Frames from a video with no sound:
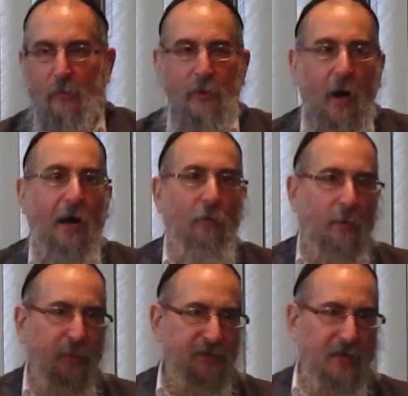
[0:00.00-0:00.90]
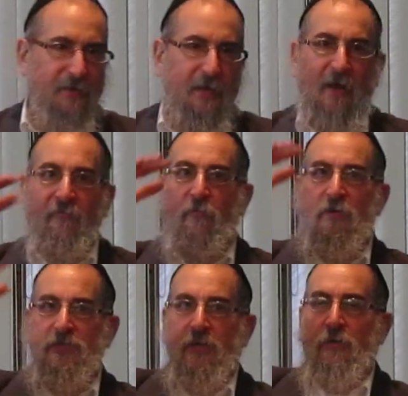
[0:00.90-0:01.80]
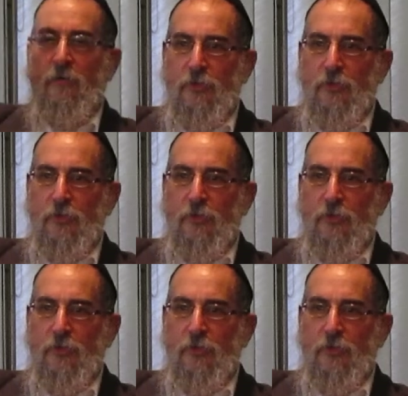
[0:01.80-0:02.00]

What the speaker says: We are representing every single